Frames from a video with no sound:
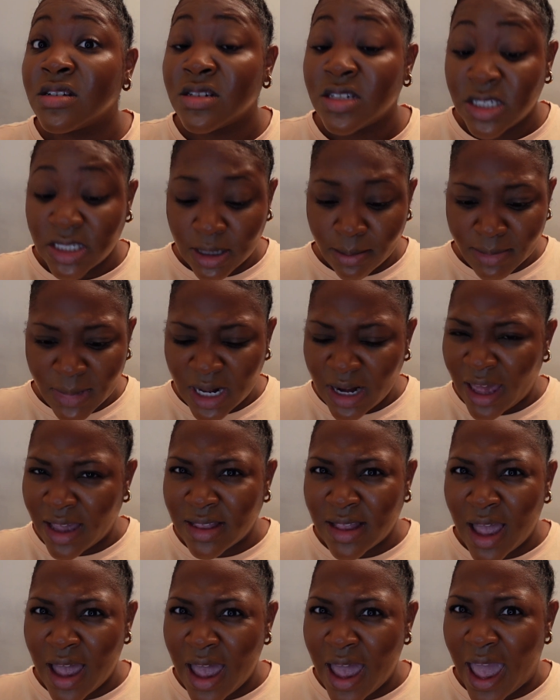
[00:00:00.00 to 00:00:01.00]
Something like
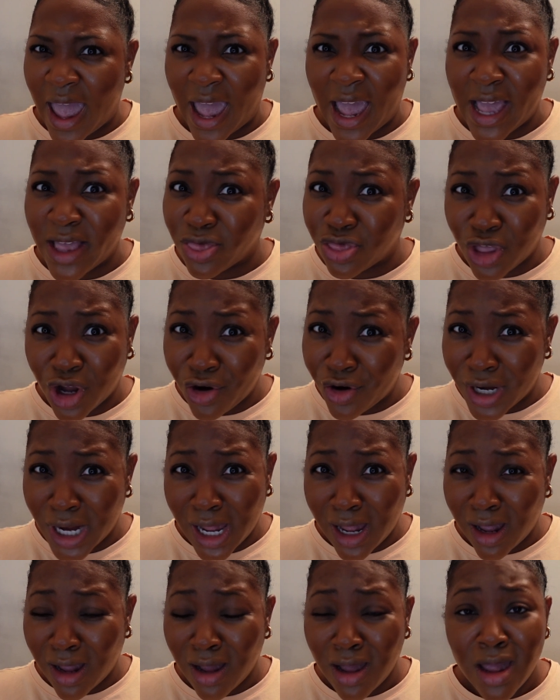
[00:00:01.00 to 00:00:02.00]
that.
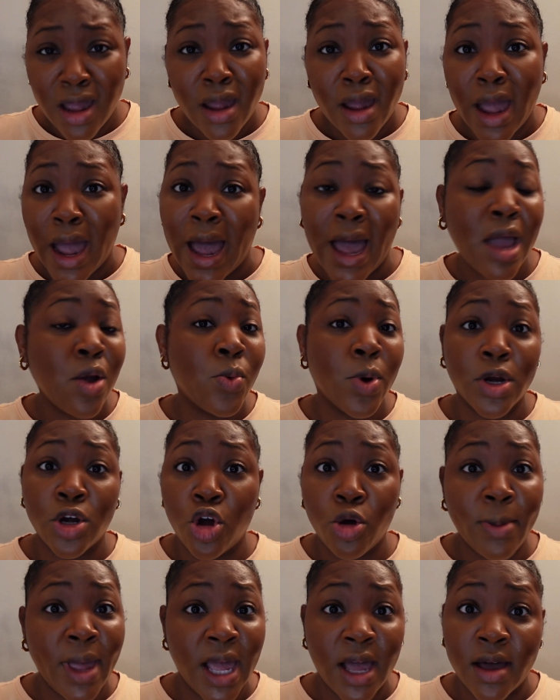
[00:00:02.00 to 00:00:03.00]
8:30. I ain't wear
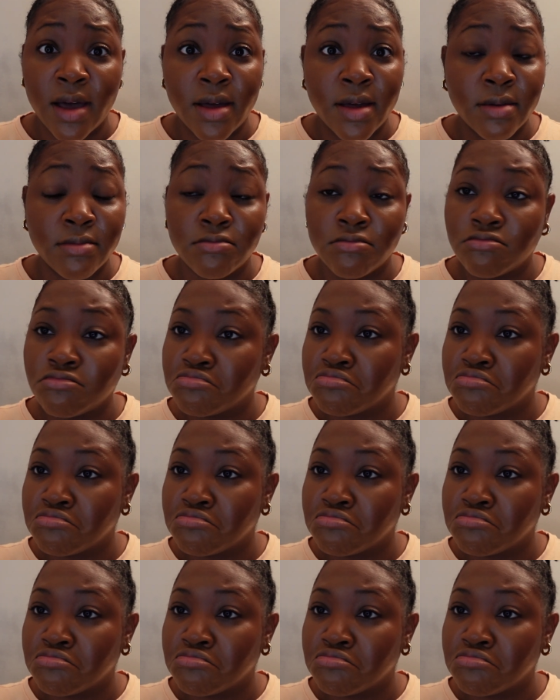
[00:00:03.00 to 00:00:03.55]
no makeup.